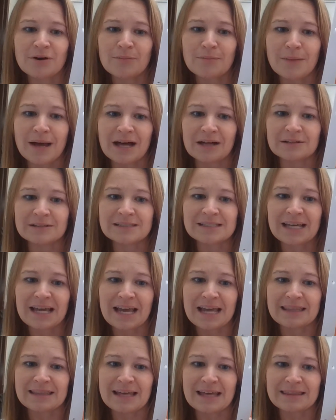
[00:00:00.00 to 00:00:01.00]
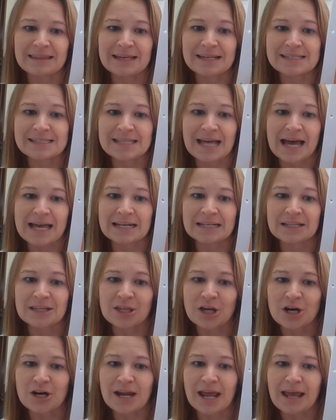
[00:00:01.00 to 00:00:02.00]
melt." And then they signed
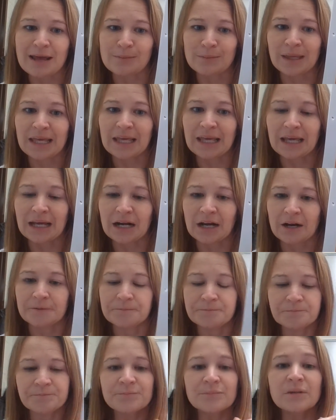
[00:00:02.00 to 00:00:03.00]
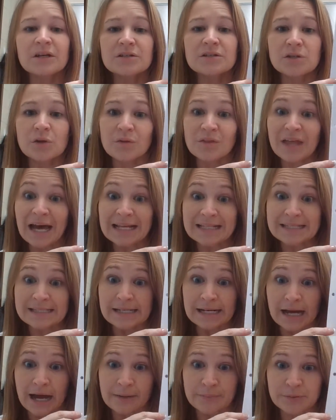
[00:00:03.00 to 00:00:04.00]
their name here. So that's an
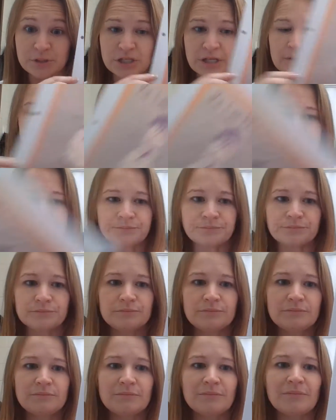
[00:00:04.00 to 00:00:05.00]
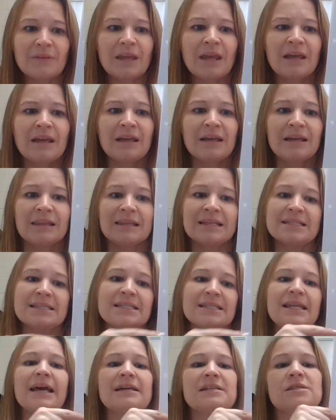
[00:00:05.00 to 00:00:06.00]
option. This
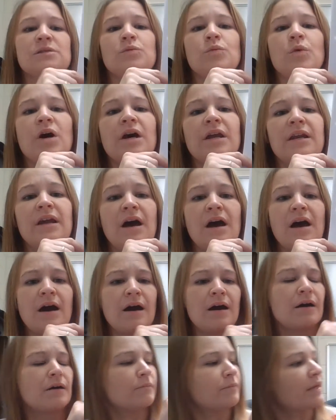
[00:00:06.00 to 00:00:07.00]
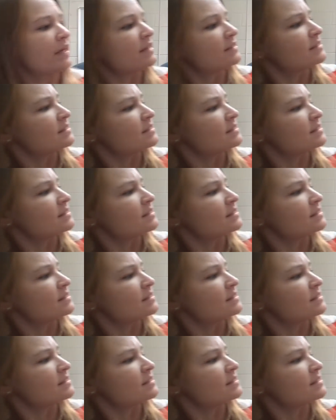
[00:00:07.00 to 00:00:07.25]
next one, it